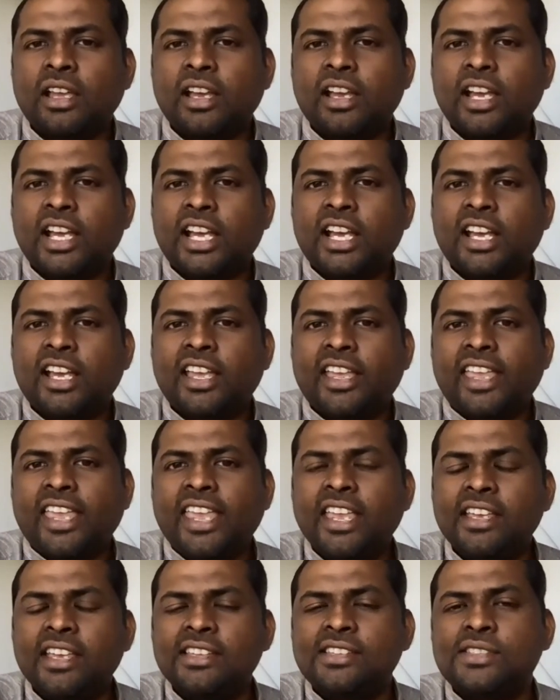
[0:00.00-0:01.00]
uh,
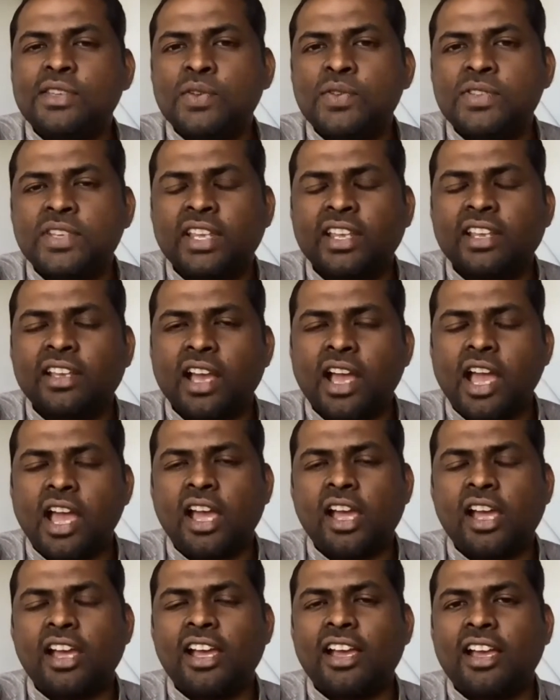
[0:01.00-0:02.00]
he is using
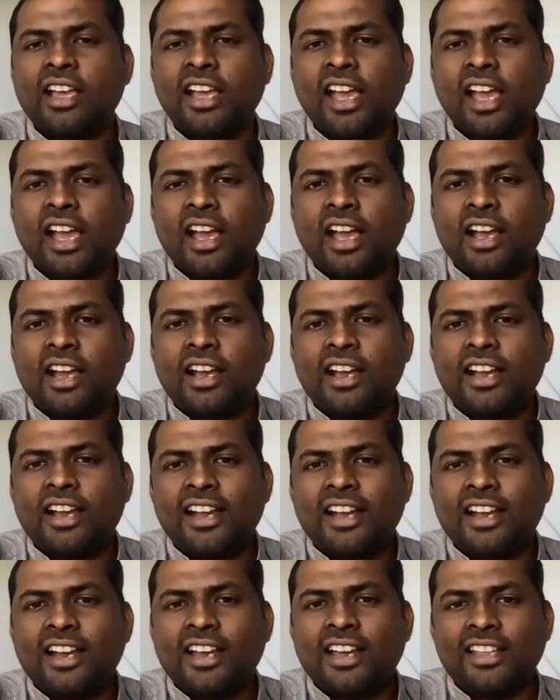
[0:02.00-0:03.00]
uh,
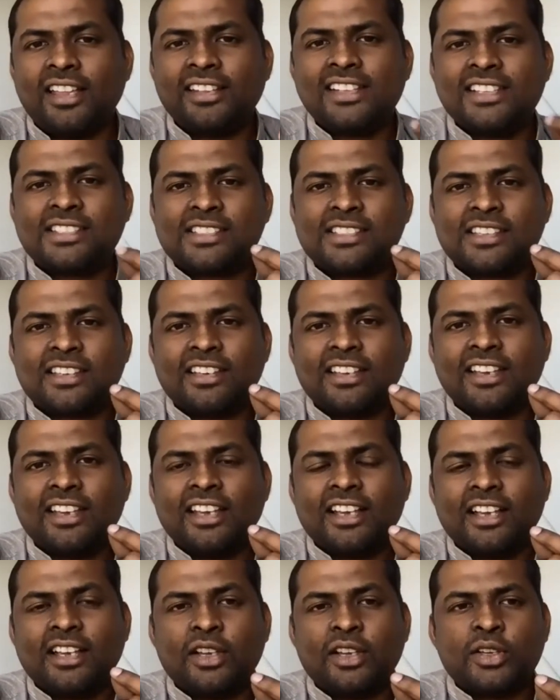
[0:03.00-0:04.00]
uh, this
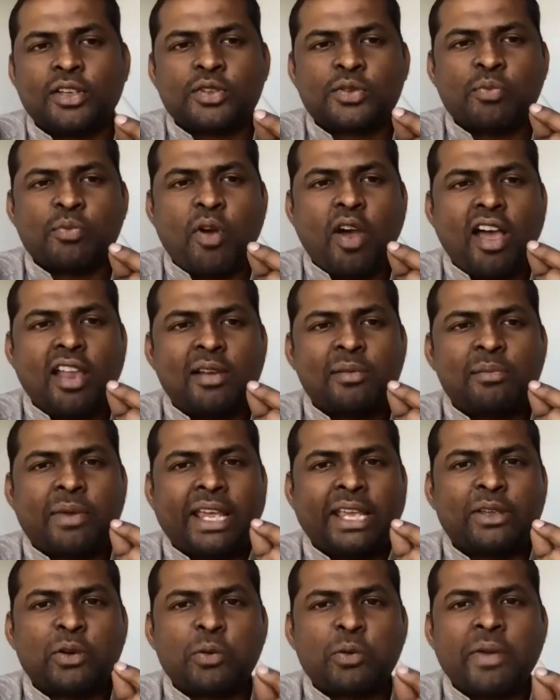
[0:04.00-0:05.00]
small
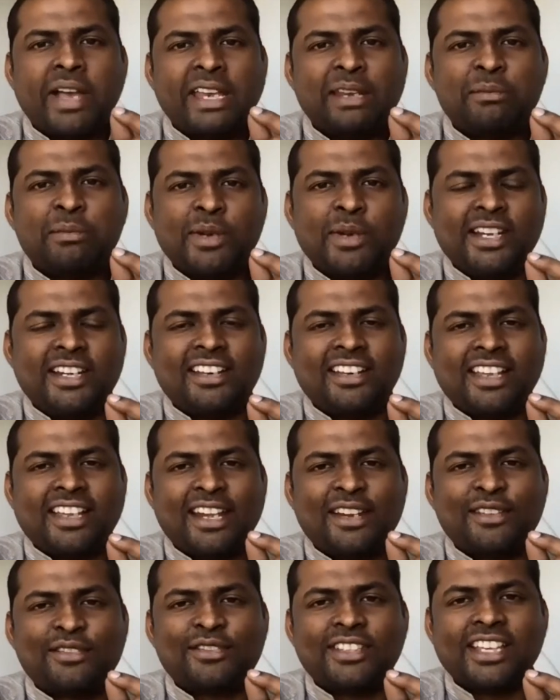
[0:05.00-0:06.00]
micro manipulator
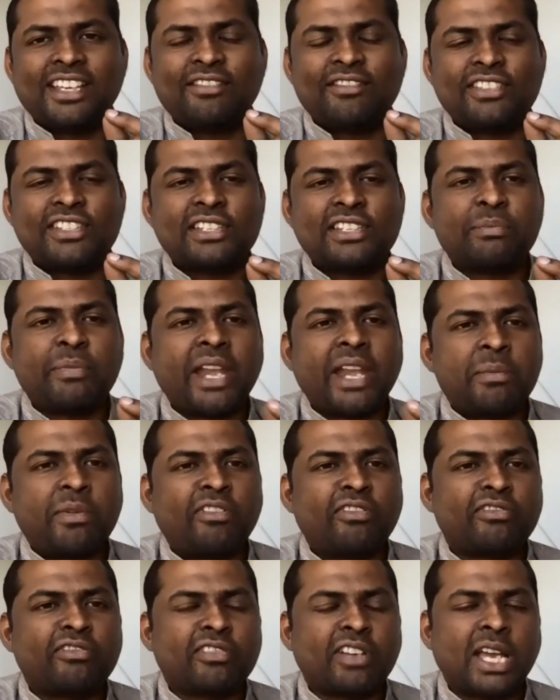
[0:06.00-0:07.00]
kind of thing, which is made up
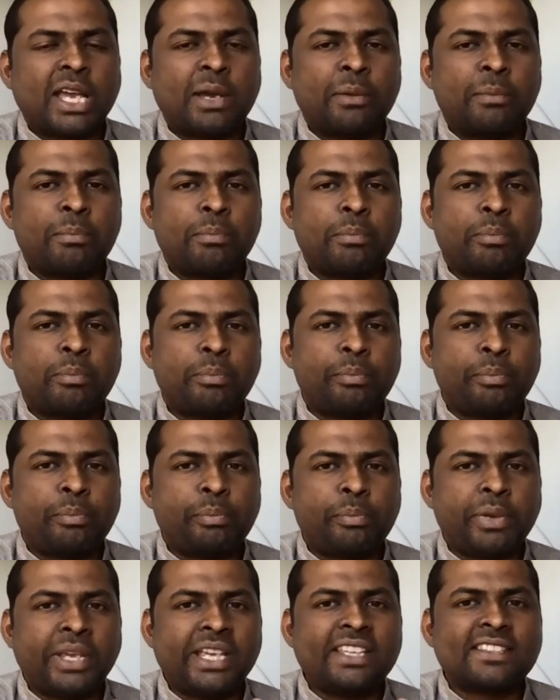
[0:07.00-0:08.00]
of
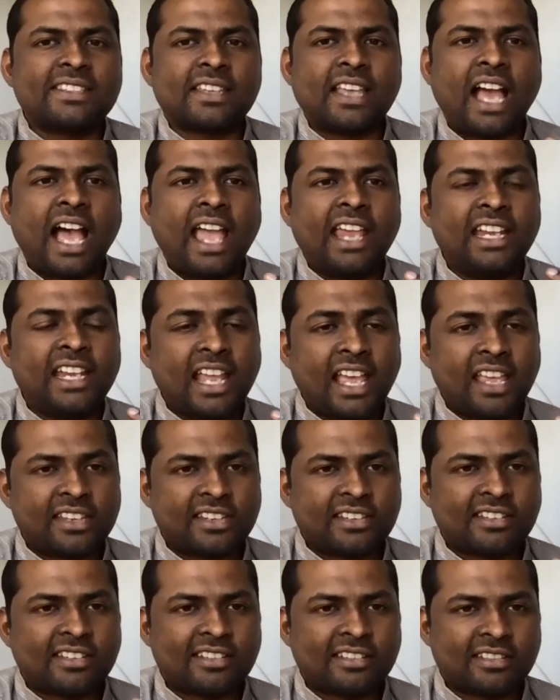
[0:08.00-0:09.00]
pig's
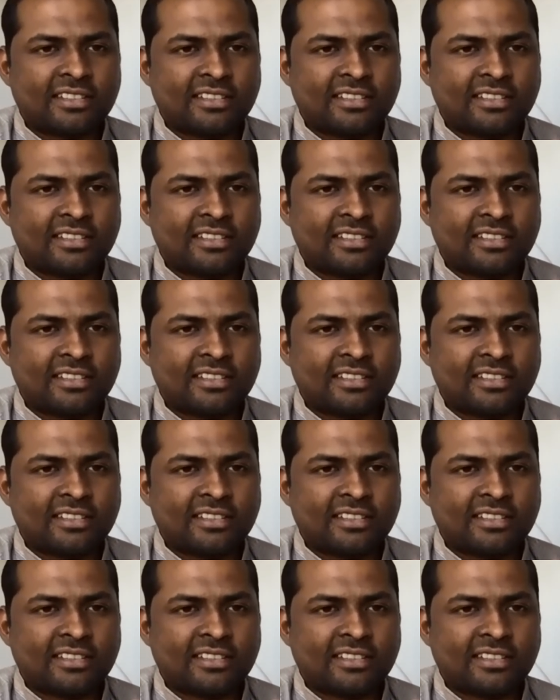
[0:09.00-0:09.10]
eyelash.